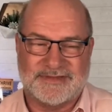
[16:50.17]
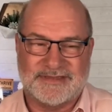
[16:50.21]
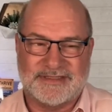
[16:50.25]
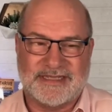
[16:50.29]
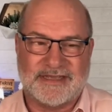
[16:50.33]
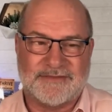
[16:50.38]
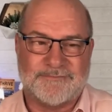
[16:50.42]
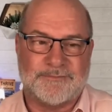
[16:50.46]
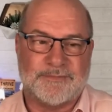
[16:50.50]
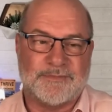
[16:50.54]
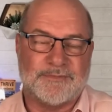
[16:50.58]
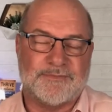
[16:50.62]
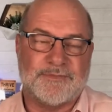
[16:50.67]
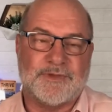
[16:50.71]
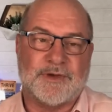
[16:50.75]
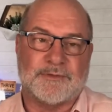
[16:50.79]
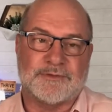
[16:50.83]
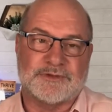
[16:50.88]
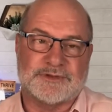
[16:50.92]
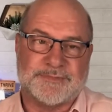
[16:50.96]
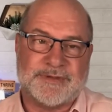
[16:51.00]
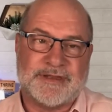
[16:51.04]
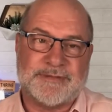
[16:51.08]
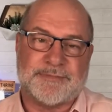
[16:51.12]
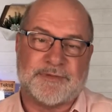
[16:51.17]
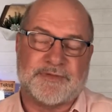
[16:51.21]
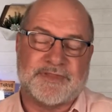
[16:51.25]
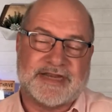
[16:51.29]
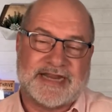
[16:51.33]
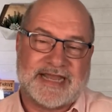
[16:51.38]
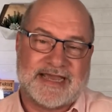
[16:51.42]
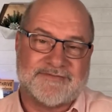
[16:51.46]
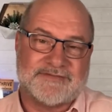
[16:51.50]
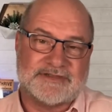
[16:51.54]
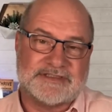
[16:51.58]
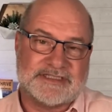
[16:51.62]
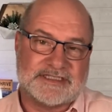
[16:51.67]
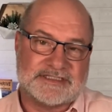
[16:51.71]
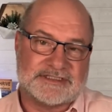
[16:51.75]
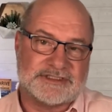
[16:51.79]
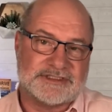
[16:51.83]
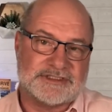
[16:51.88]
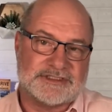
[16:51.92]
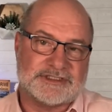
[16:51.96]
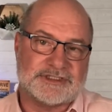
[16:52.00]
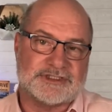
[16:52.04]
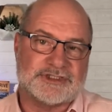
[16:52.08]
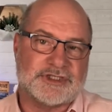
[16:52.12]
if those people that have
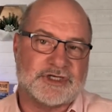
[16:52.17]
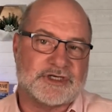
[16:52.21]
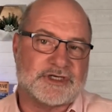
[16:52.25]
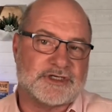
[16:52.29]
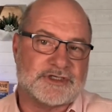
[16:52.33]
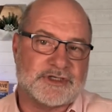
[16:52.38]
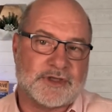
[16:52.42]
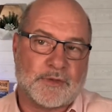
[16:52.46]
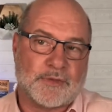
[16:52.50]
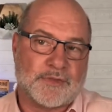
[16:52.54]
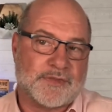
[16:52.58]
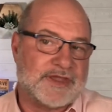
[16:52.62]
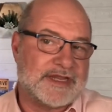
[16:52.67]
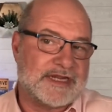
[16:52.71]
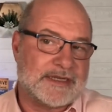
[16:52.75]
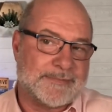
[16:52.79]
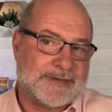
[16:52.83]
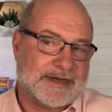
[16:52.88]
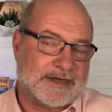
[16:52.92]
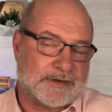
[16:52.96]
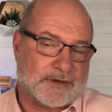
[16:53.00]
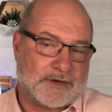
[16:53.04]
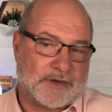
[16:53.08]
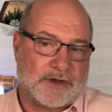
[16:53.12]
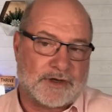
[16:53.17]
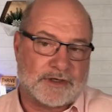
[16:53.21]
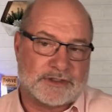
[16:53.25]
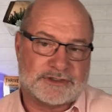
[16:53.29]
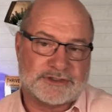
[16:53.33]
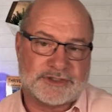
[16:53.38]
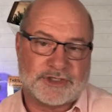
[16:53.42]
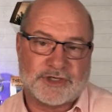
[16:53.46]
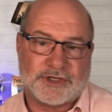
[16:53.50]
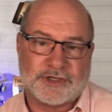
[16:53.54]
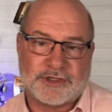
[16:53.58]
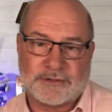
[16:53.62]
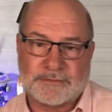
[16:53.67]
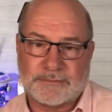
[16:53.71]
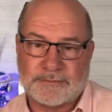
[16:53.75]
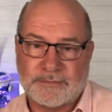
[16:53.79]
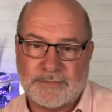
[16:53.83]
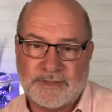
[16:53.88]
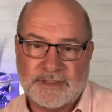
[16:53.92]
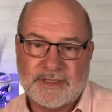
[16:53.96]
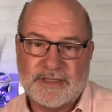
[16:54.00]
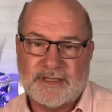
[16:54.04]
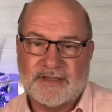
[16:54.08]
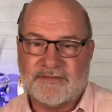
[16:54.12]
addictions to sugar don't think about long term,
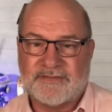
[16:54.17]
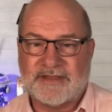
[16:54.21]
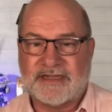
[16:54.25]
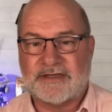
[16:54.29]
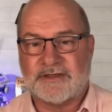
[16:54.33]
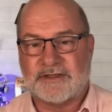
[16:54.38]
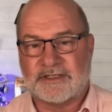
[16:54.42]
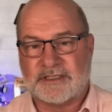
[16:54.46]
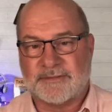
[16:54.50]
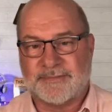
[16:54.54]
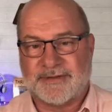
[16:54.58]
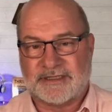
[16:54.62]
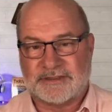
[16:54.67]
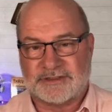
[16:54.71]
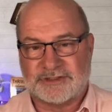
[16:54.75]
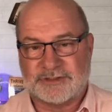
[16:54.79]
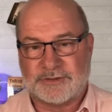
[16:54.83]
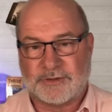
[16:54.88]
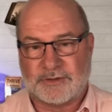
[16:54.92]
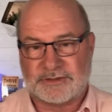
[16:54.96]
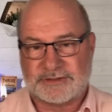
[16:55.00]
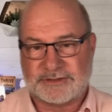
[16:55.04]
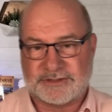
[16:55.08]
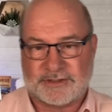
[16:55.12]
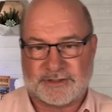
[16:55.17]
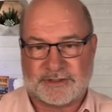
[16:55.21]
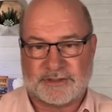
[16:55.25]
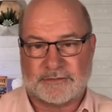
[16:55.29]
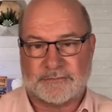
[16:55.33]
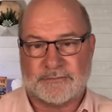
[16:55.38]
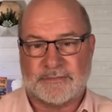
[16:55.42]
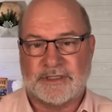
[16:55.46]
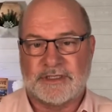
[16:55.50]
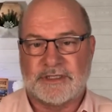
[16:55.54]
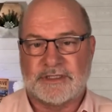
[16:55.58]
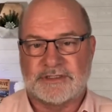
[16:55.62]
they look about short term.